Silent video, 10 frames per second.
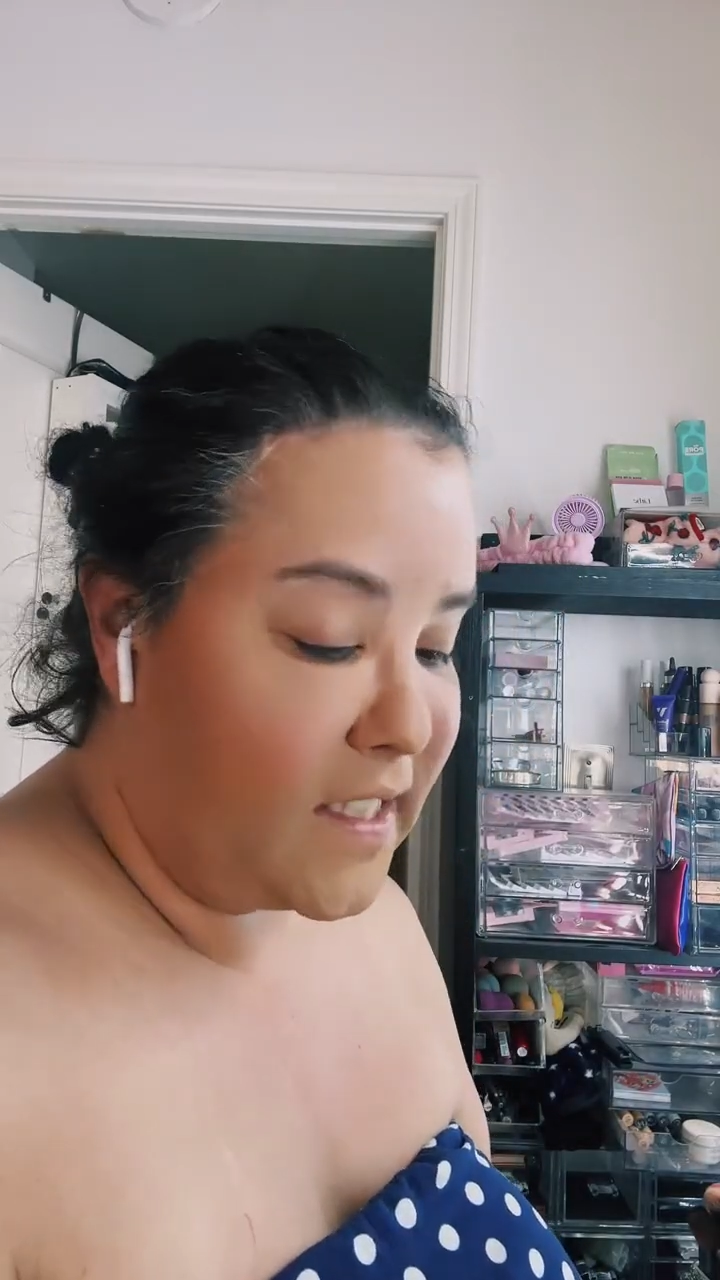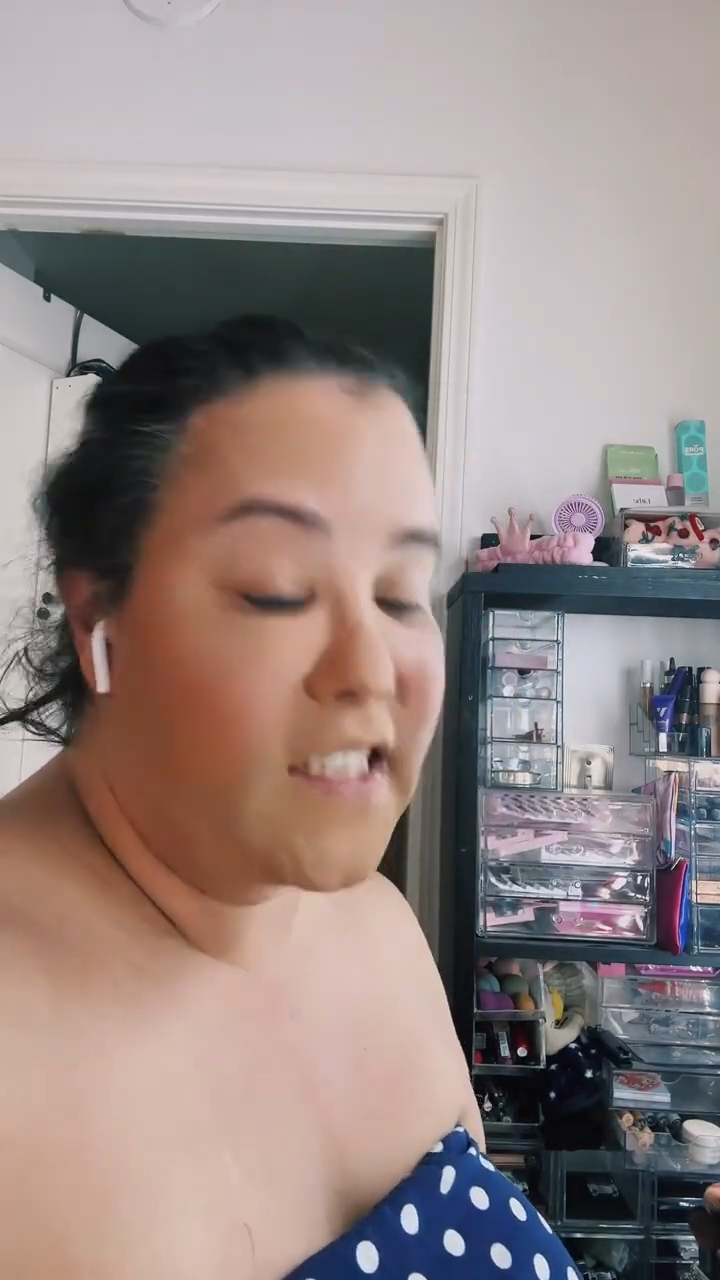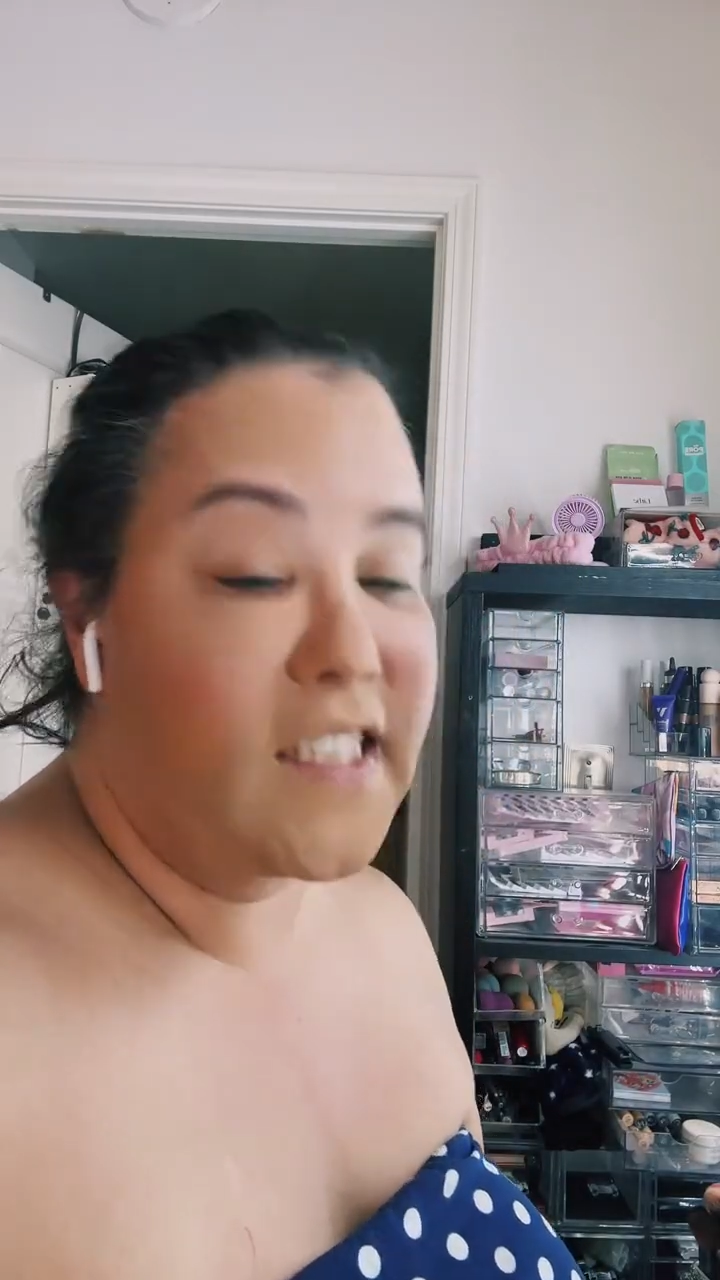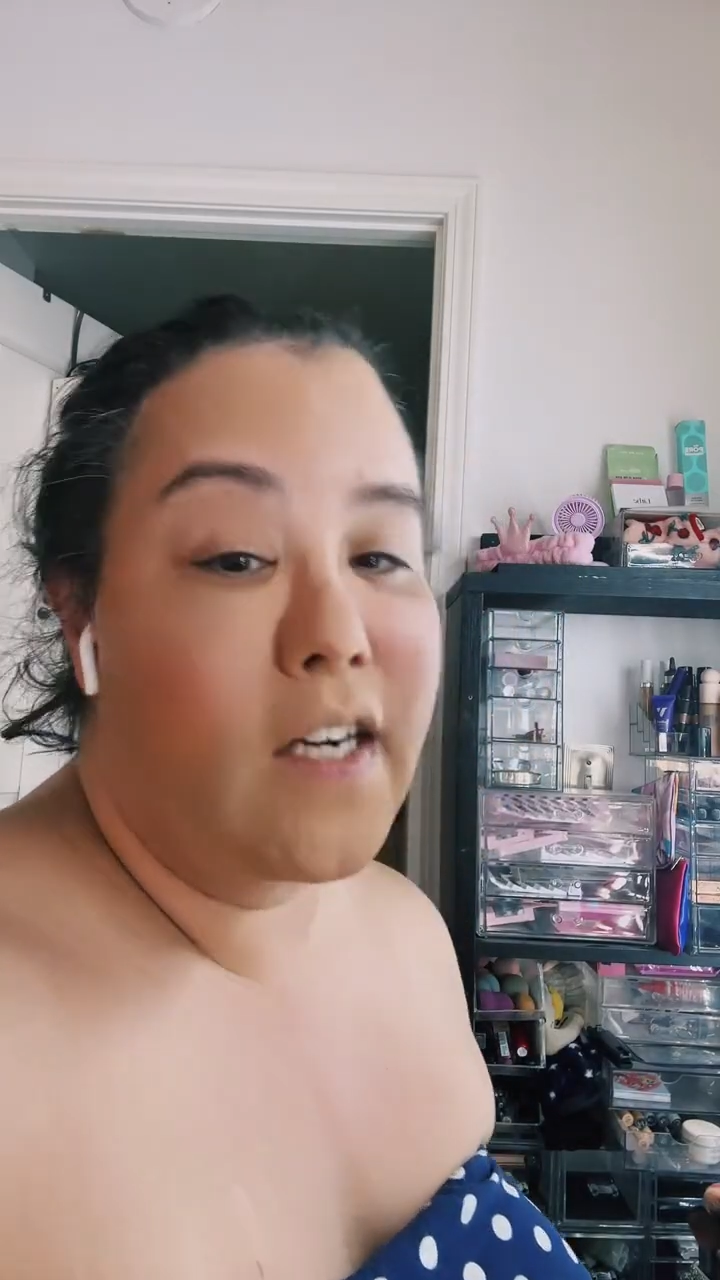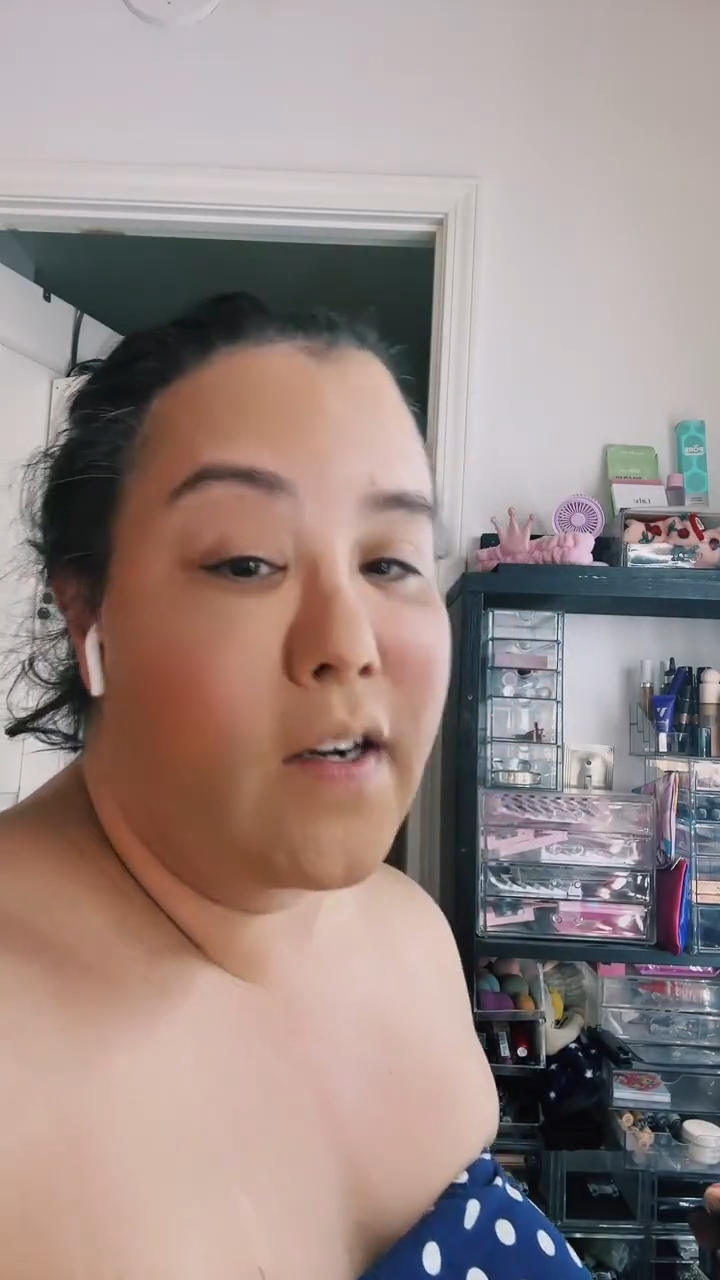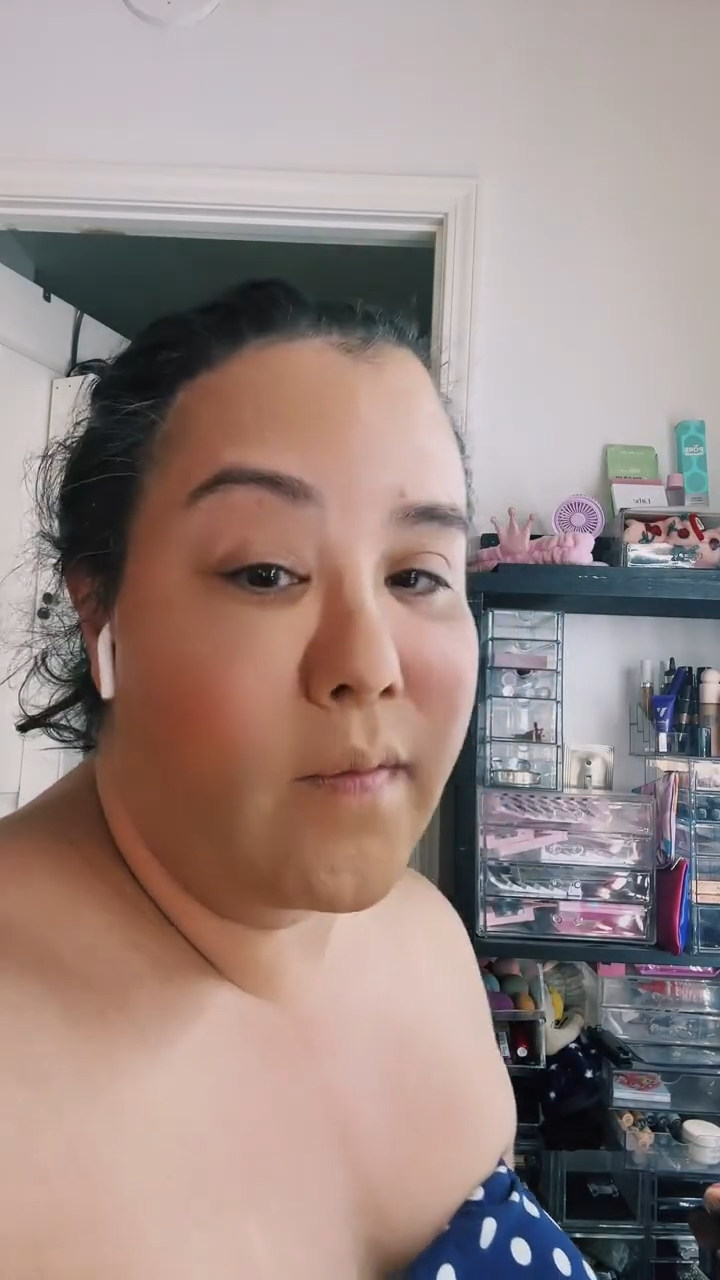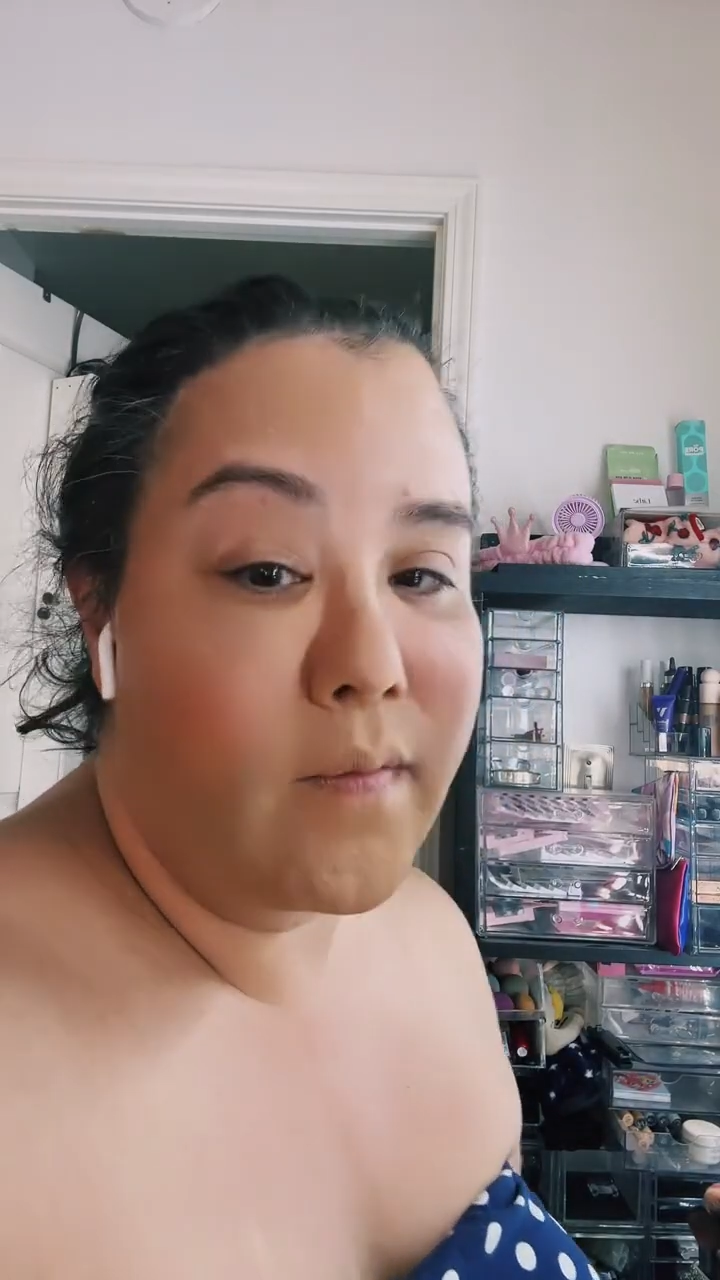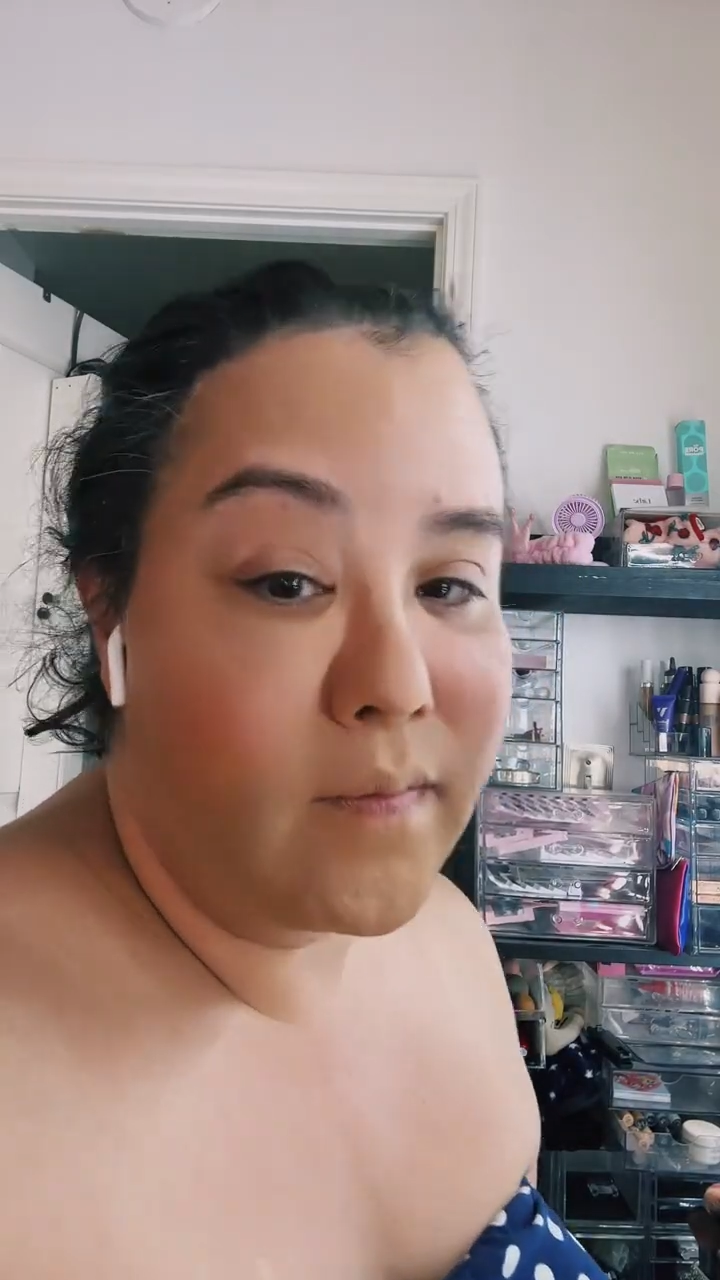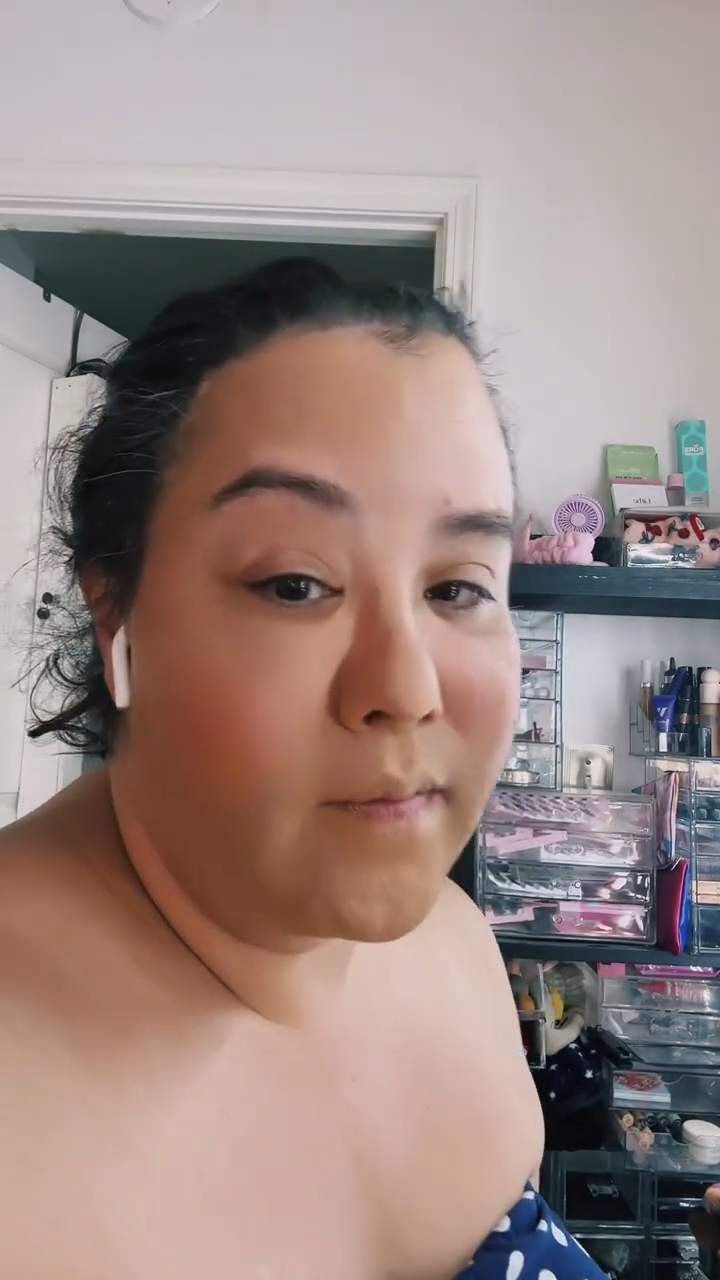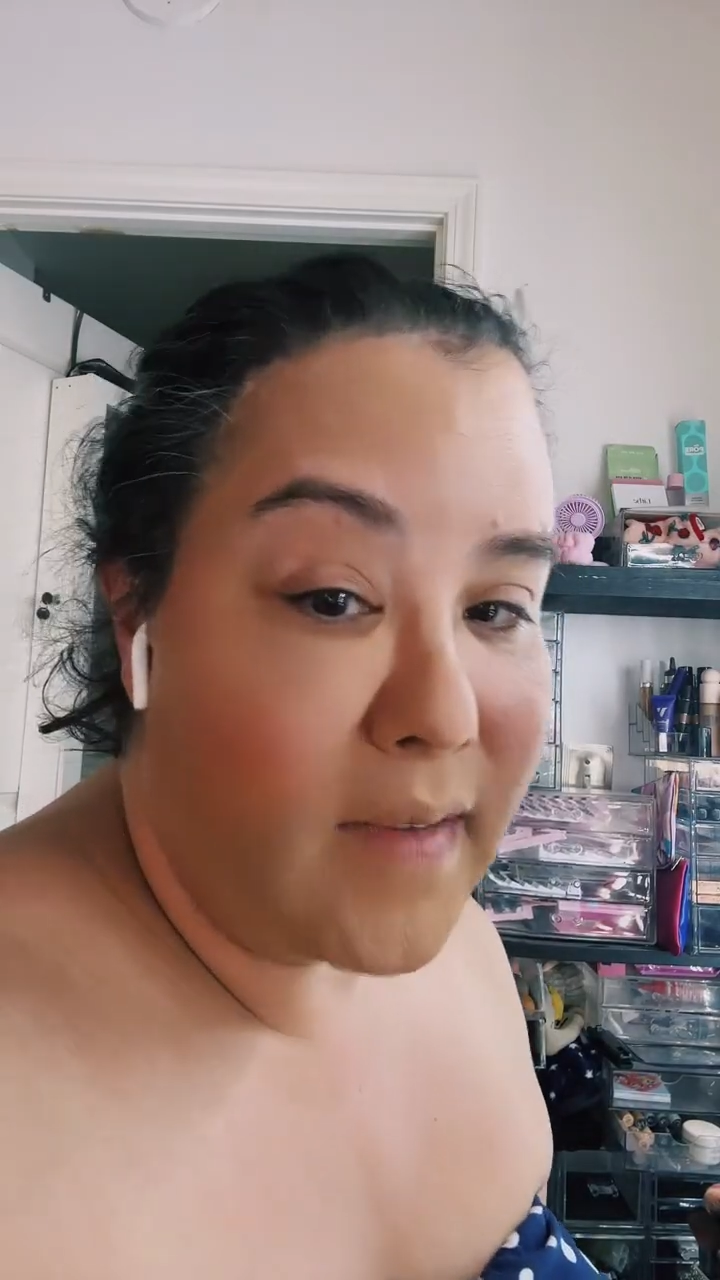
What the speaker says: sheer